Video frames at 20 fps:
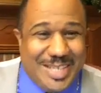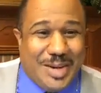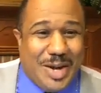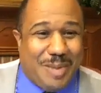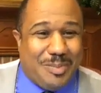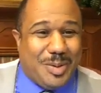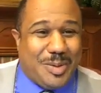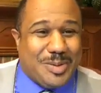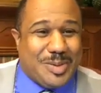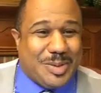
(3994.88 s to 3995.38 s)
yeah,
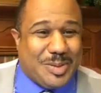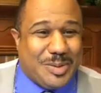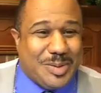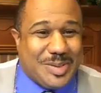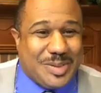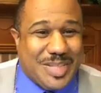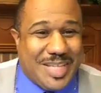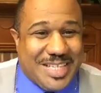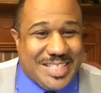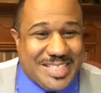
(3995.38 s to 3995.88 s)
I'm old school,
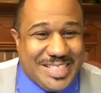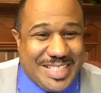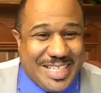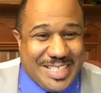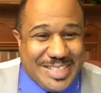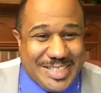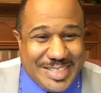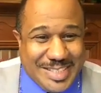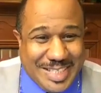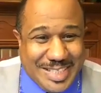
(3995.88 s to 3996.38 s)
so that's
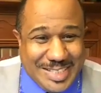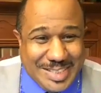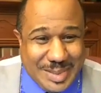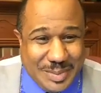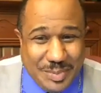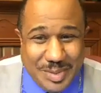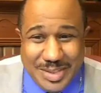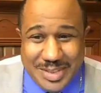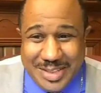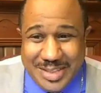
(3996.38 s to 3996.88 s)
that's that's
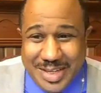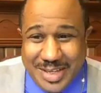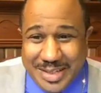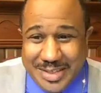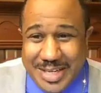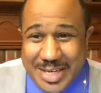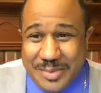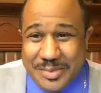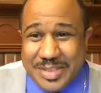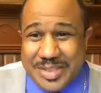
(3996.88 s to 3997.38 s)
some of the uh,
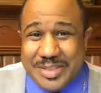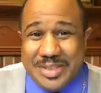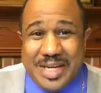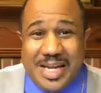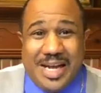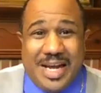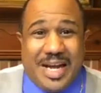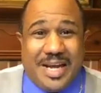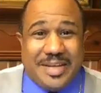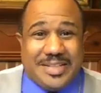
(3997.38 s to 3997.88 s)
language.
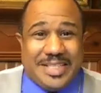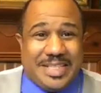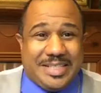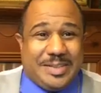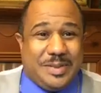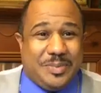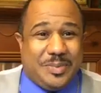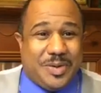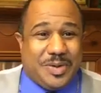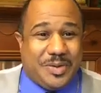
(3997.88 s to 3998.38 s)
I'll take
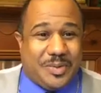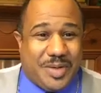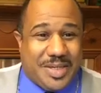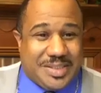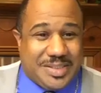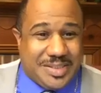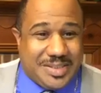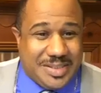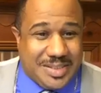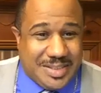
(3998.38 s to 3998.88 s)
two more
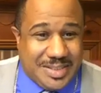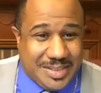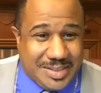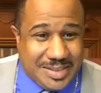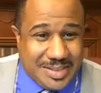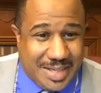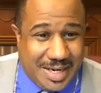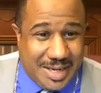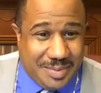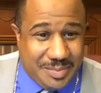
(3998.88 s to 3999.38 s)
questions at
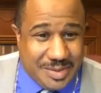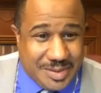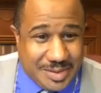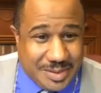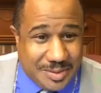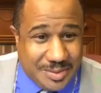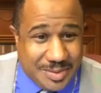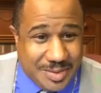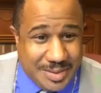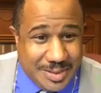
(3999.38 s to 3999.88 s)
this time. It's
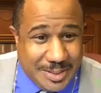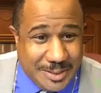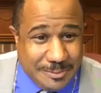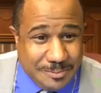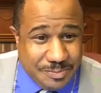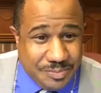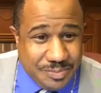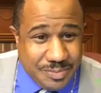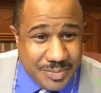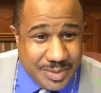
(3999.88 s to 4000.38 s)
so good
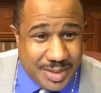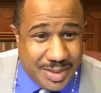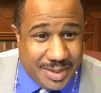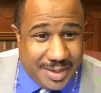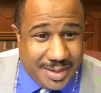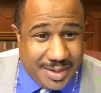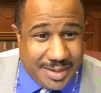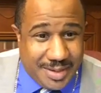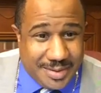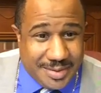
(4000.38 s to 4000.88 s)

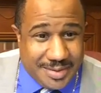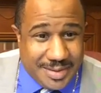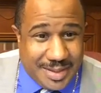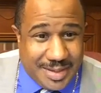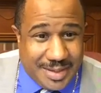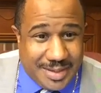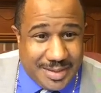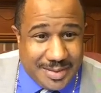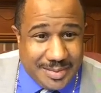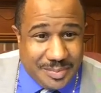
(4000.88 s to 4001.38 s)
uh,
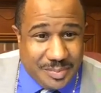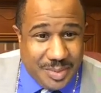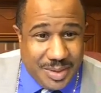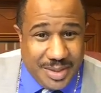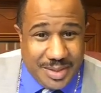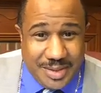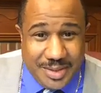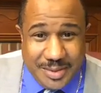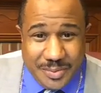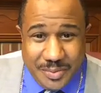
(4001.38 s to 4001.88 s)
uh,
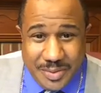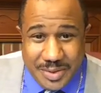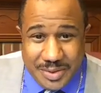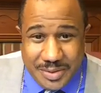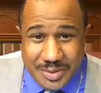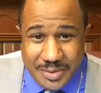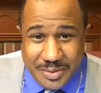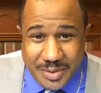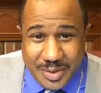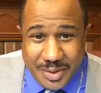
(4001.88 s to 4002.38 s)
being here
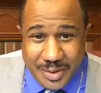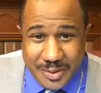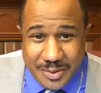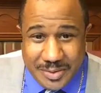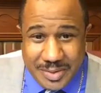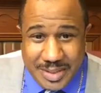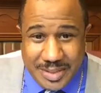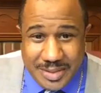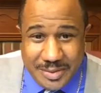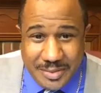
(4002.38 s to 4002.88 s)
with you
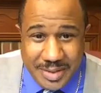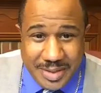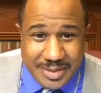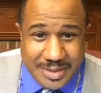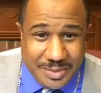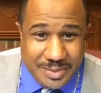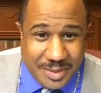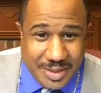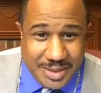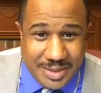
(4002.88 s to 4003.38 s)
all and you
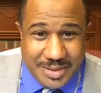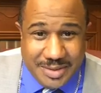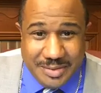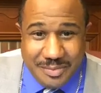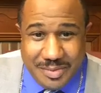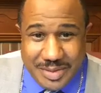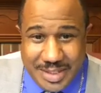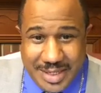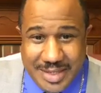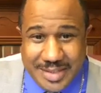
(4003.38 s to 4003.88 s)
healthy Quicken
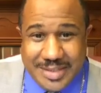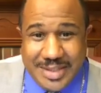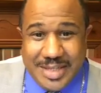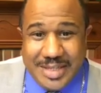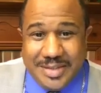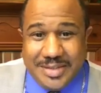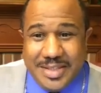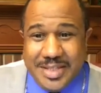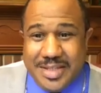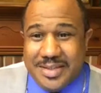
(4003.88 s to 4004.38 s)
and dead.
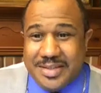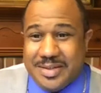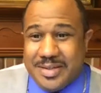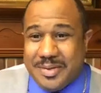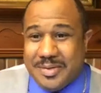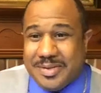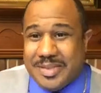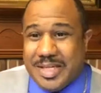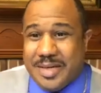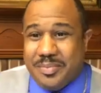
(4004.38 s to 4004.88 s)
thank you deacon
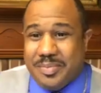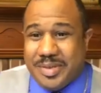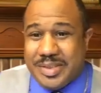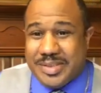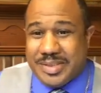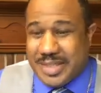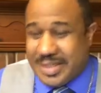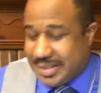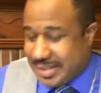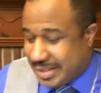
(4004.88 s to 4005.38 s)
colts i
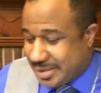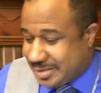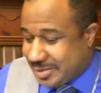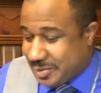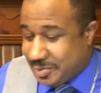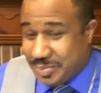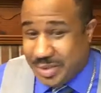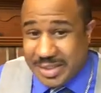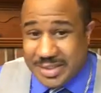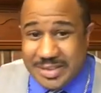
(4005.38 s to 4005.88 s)
appreciate that
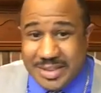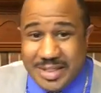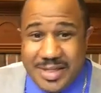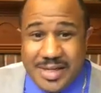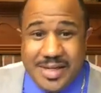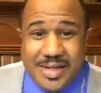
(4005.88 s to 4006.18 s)
so much